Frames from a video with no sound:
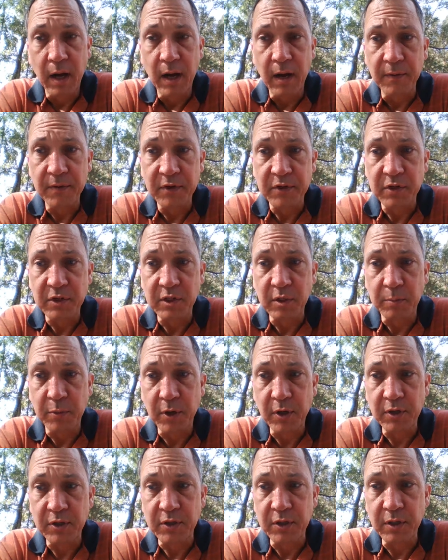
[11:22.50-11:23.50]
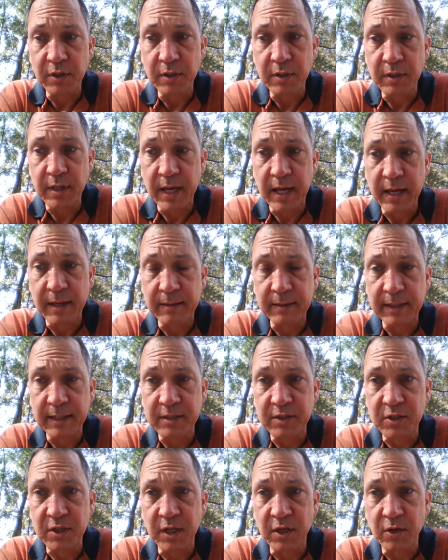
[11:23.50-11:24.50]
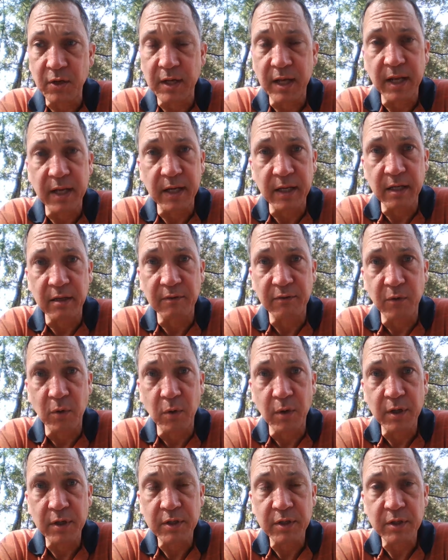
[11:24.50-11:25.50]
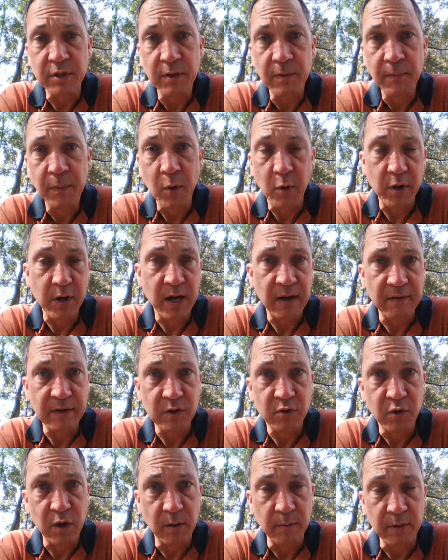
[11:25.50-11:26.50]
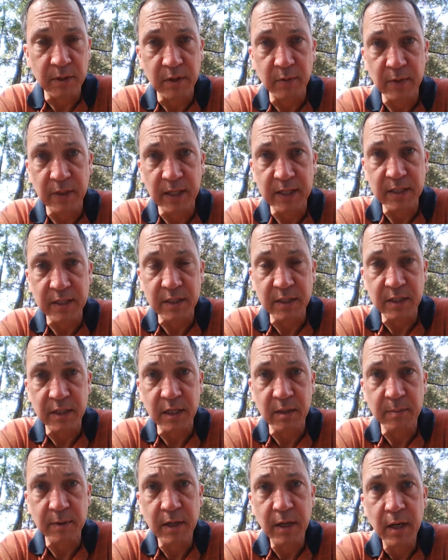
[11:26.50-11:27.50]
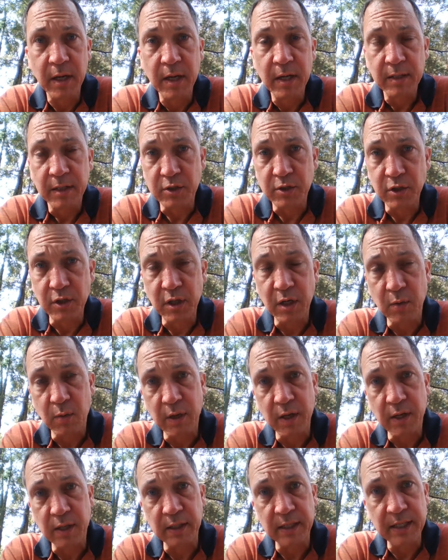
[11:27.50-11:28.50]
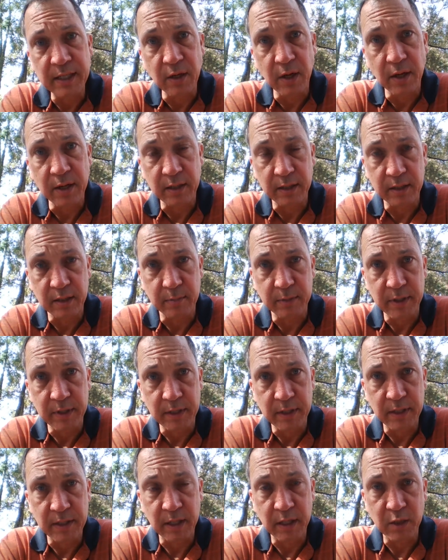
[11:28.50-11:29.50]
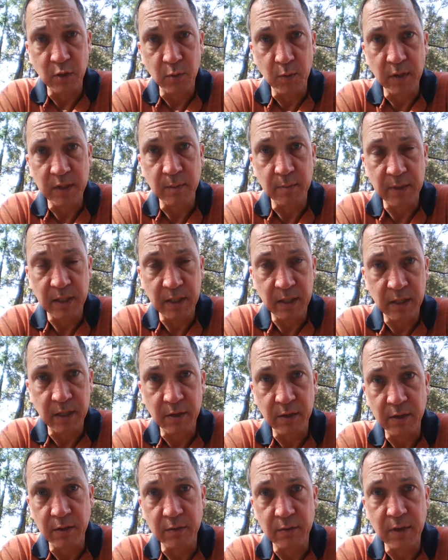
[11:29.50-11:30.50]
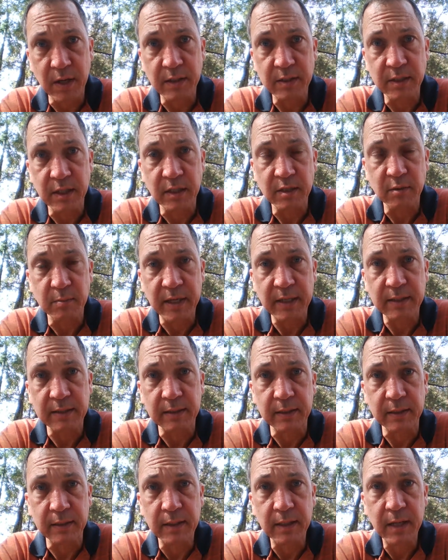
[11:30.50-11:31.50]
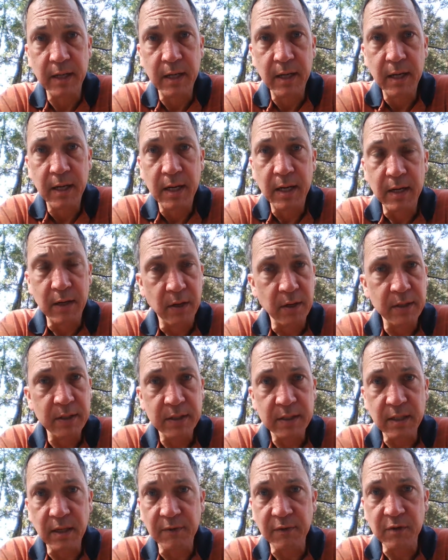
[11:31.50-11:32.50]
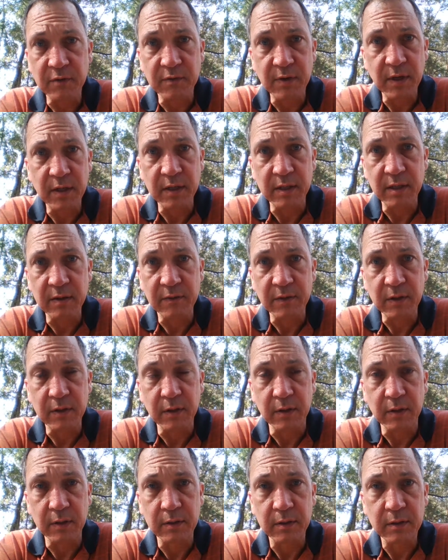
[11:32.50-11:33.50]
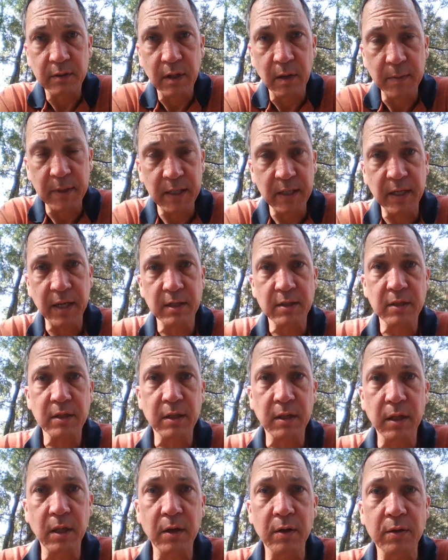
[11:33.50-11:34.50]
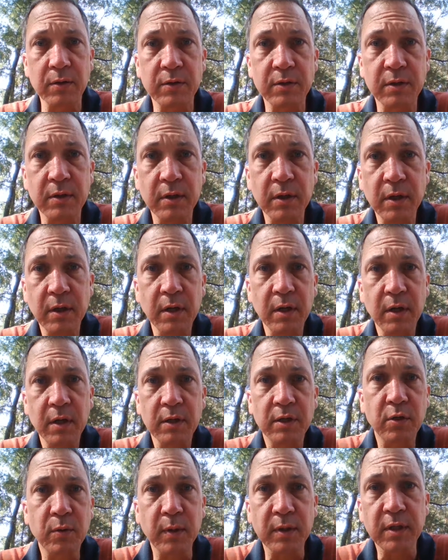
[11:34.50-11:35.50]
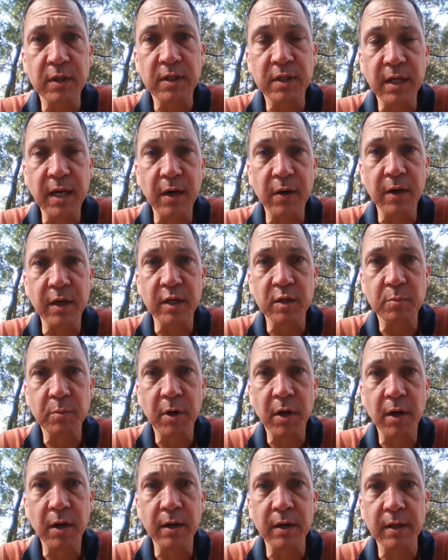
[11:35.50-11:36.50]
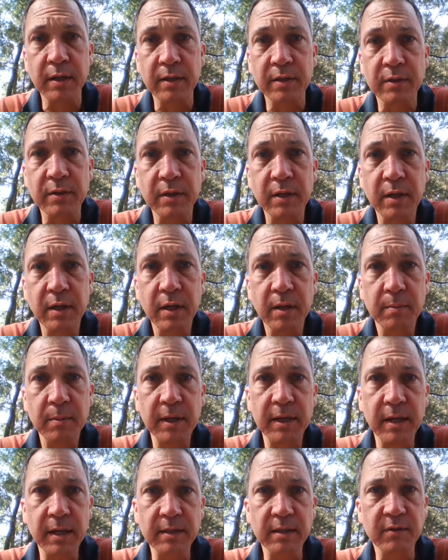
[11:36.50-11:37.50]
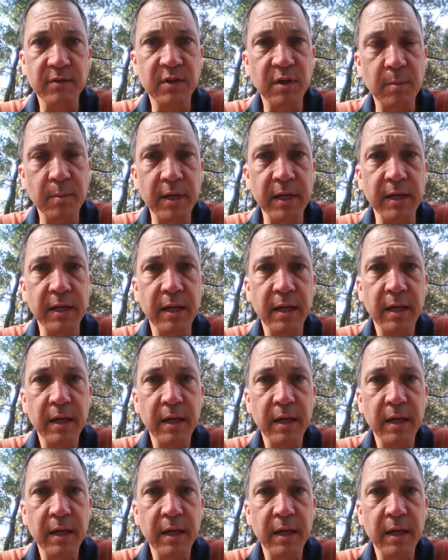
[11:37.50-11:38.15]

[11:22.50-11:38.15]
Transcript: This is the person that, let's say you're getting a divorce or you're having trouble in a relationship, that you're going to want to lean on a little bit, and then you want them to hear you non-judgmentally. And all this stuff is very difficult. It gets close to what the scariest part is, because if somebody